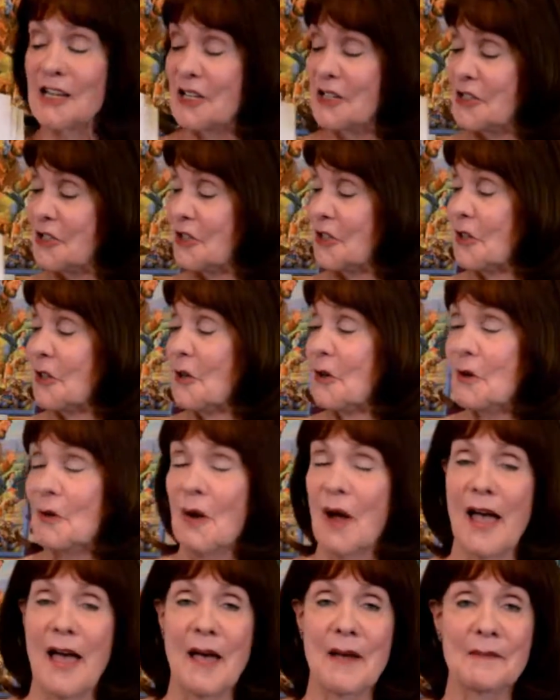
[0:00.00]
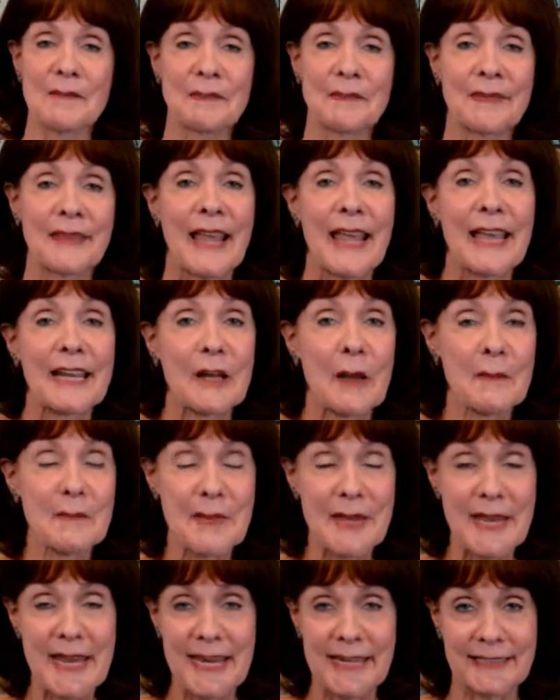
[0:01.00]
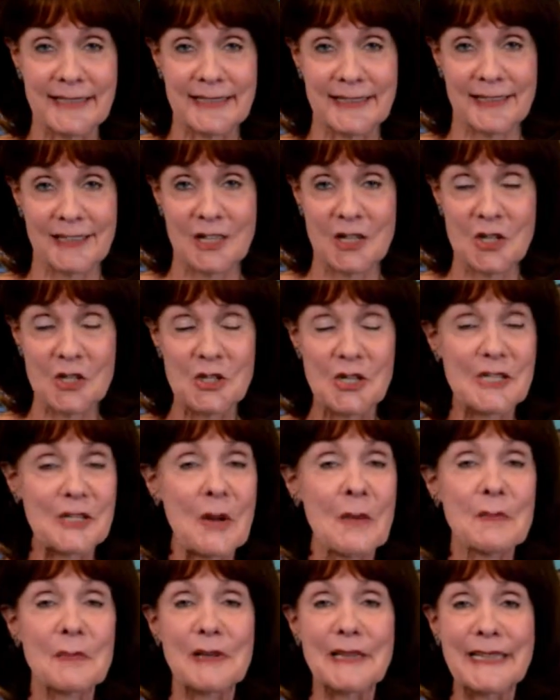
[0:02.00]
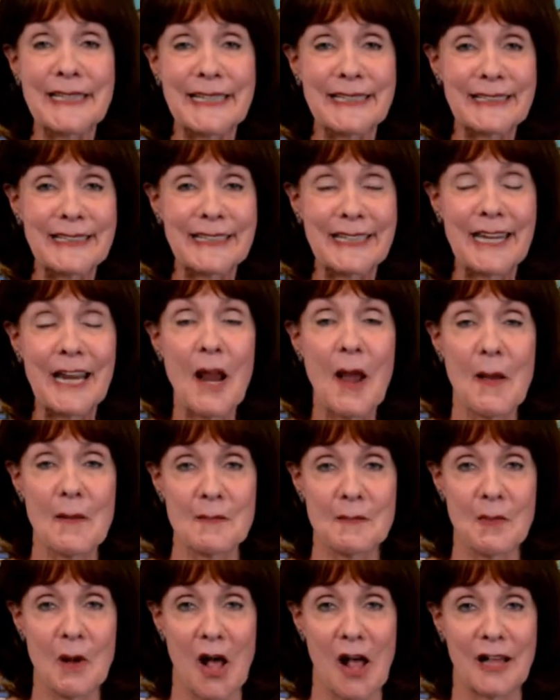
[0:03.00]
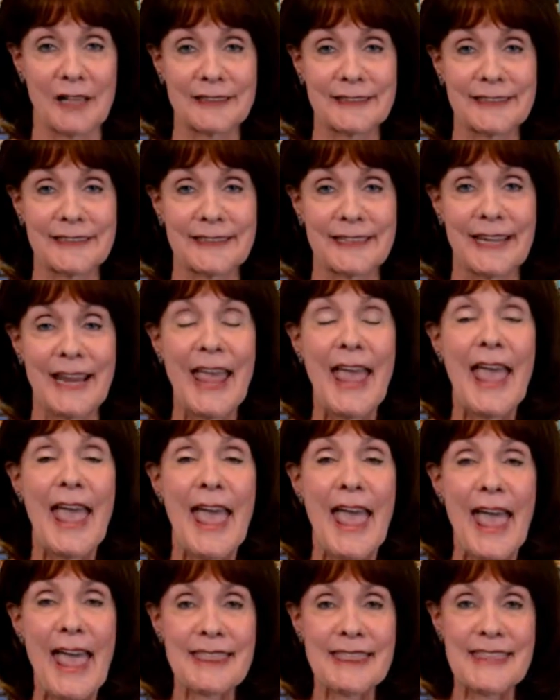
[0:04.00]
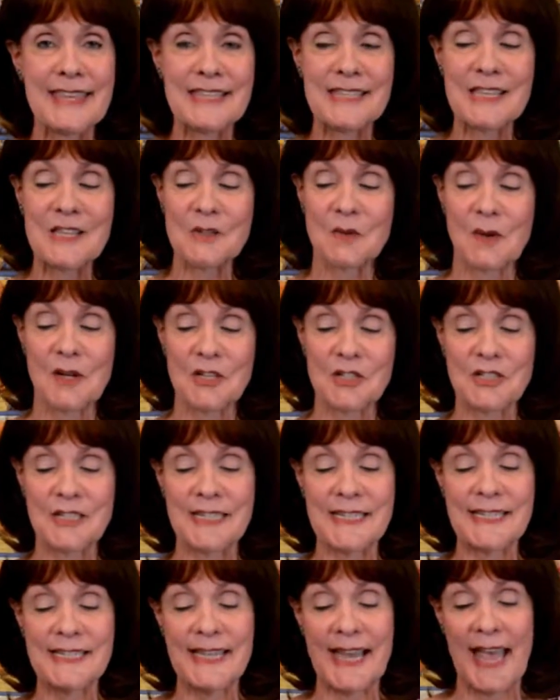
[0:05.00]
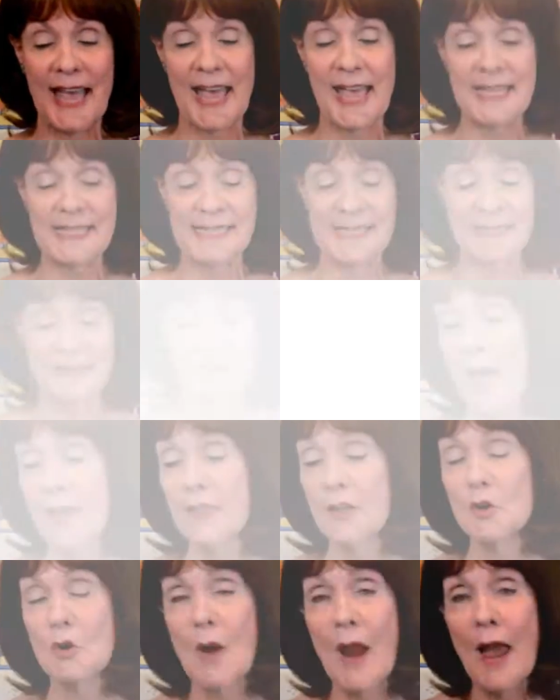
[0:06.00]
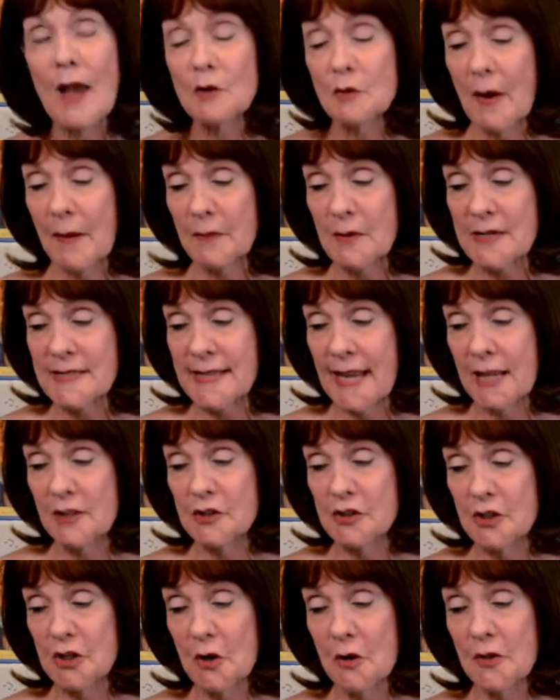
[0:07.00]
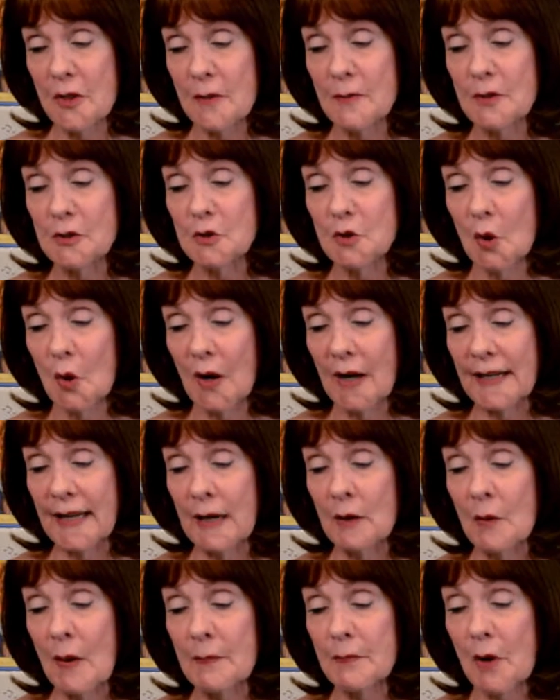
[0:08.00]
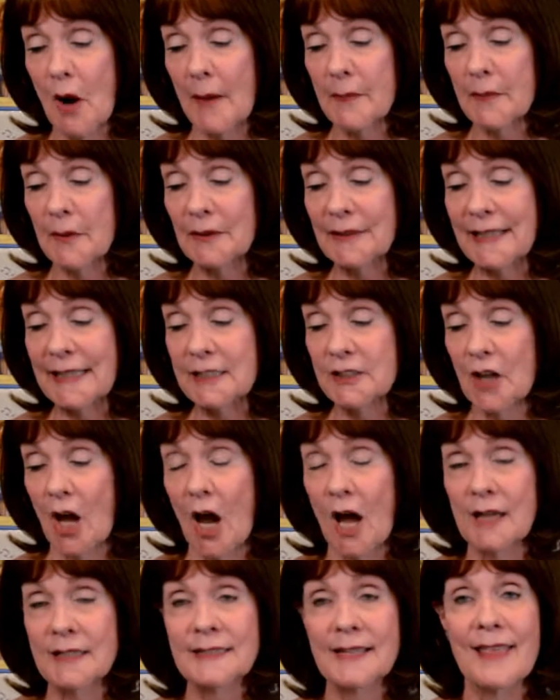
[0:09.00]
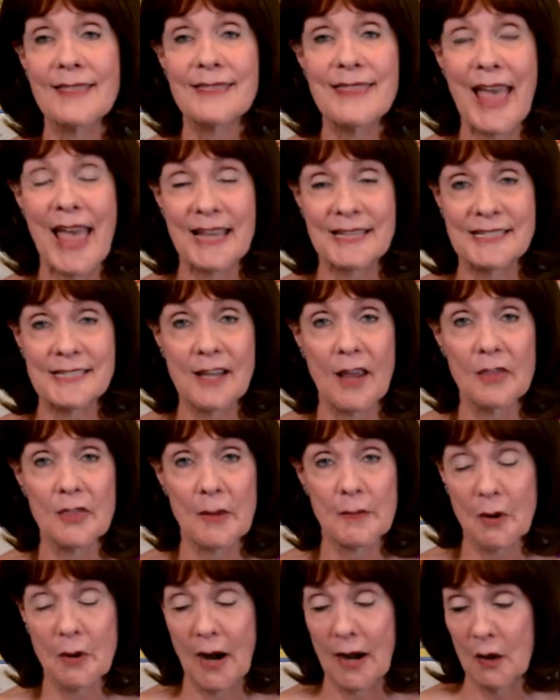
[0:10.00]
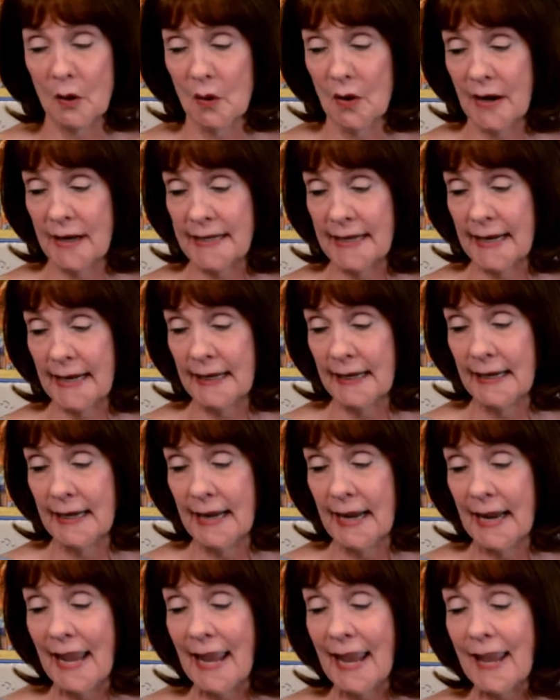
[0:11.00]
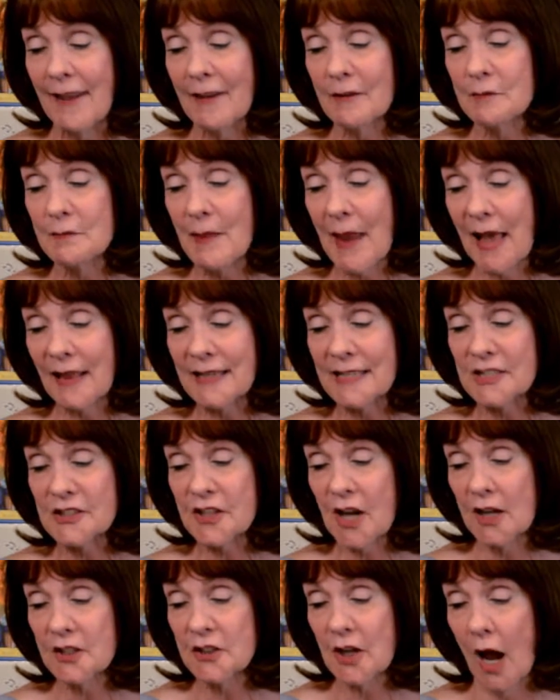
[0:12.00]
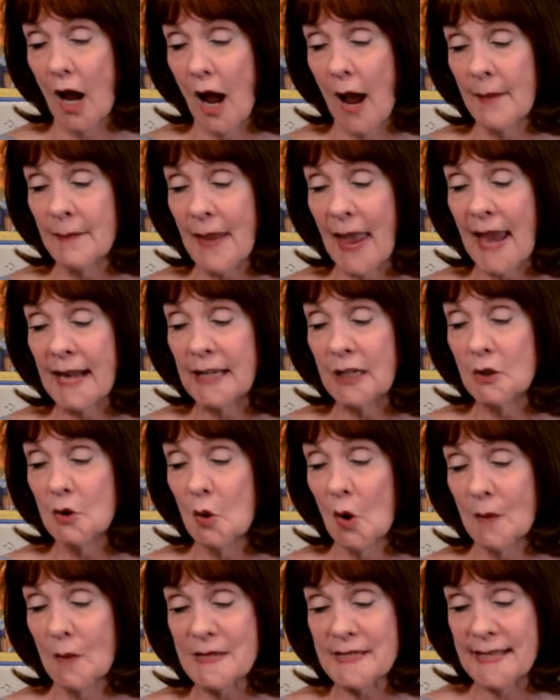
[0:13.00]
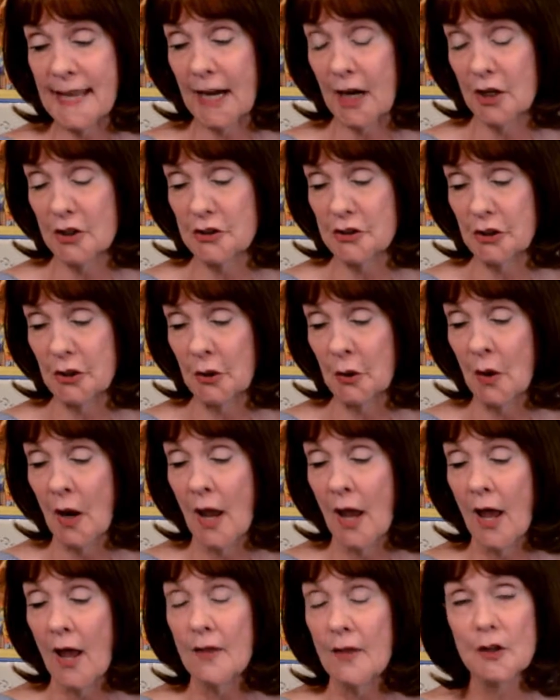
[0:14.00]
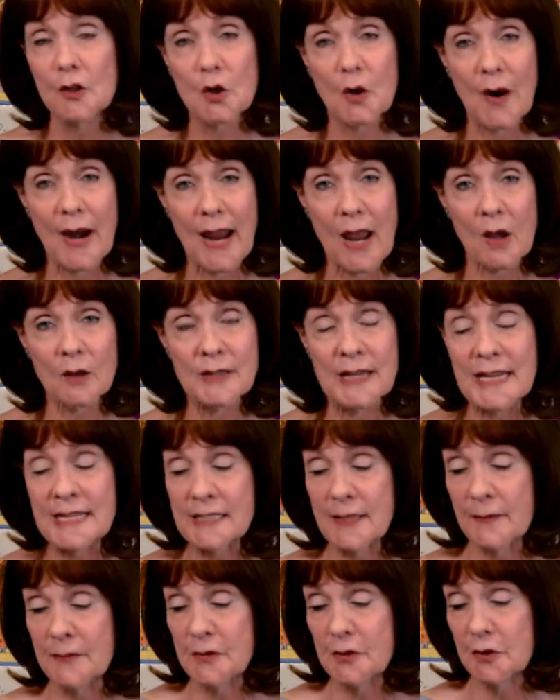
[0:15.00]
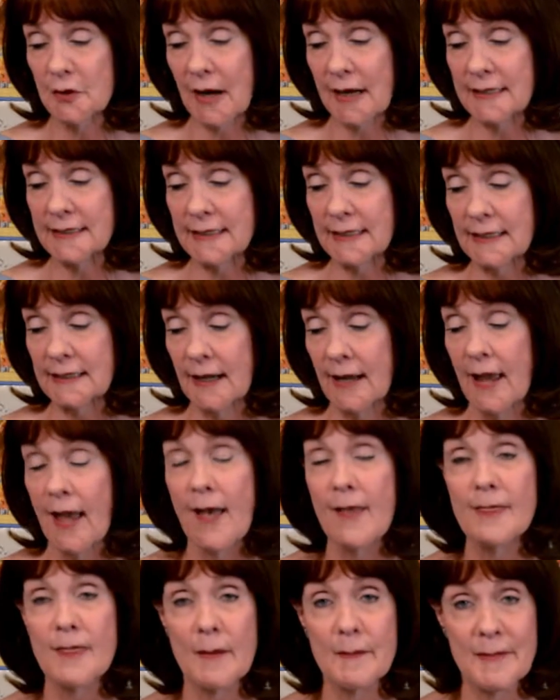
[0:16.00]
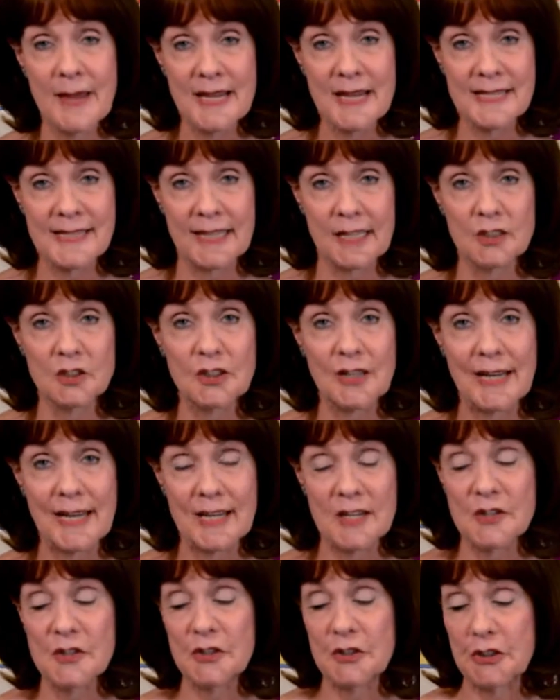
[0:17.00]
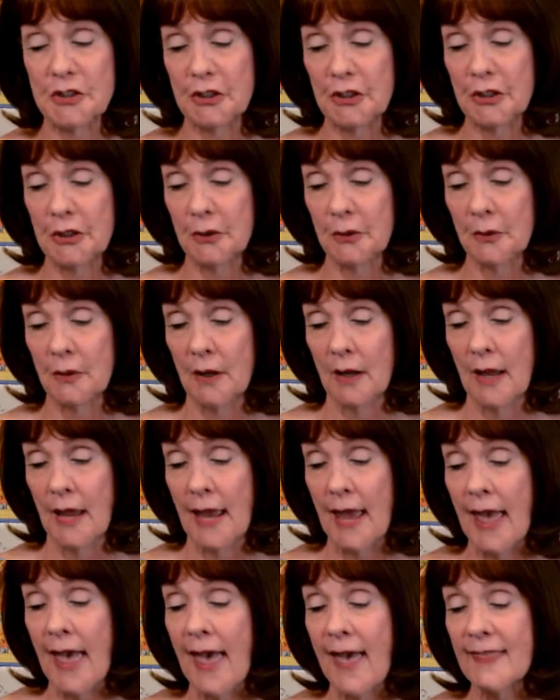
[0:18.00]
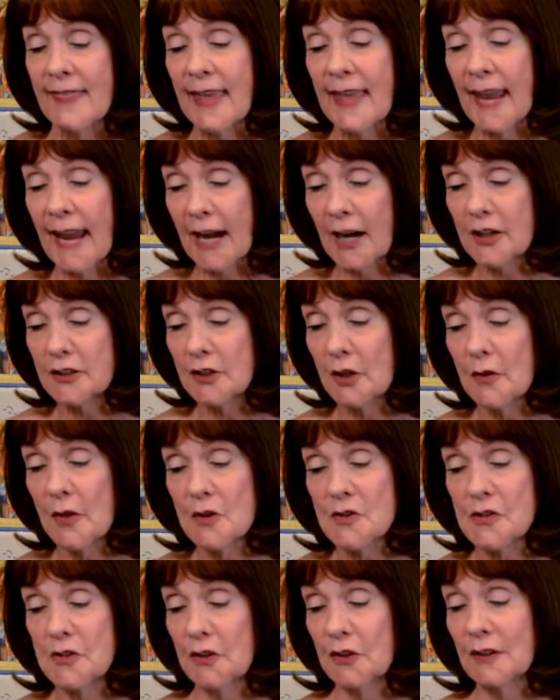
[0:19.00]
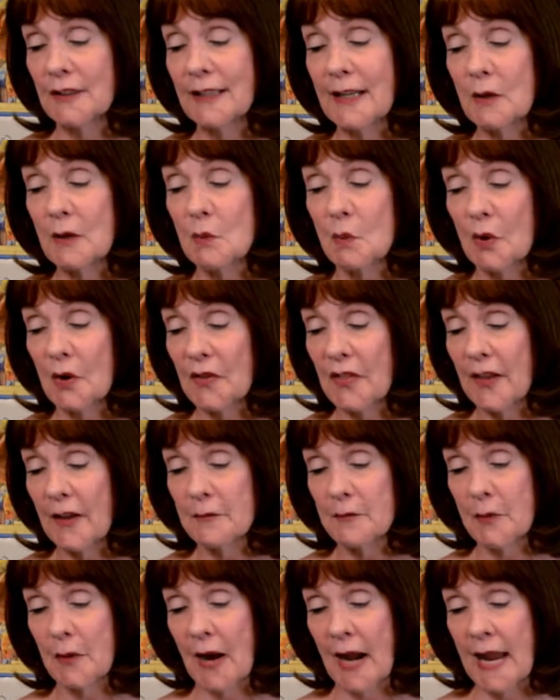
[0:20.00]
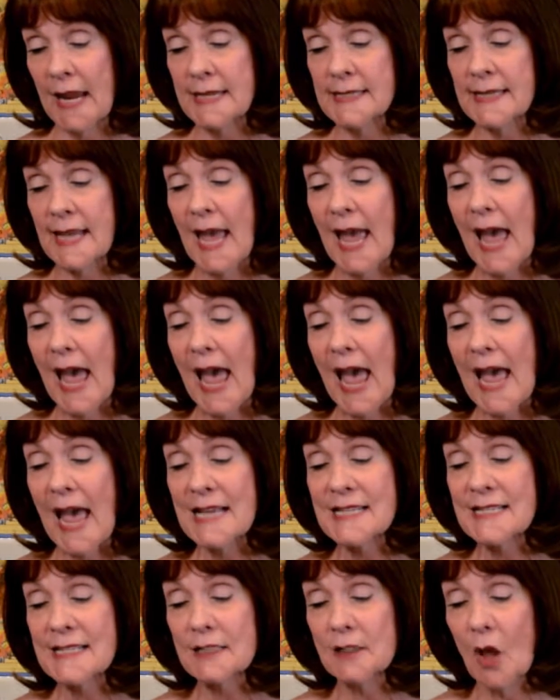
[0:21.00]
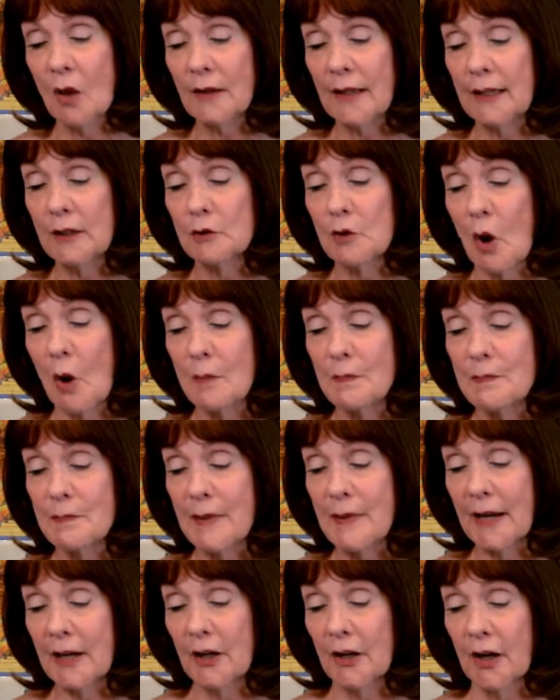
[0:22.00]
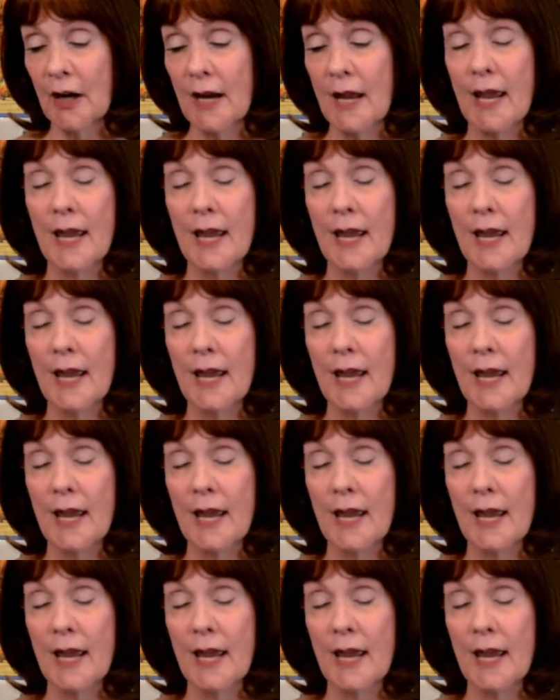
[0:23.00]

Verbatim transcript: to compete. She's completely bald. And this is what she says. The crown represents you, the majority. When properly donned, that's the priority. If balanced on top, an enormous hairdo, the crown is obstructed. The message is too. The hairdo, though certainly worthy of praise, has slowly grown bigger,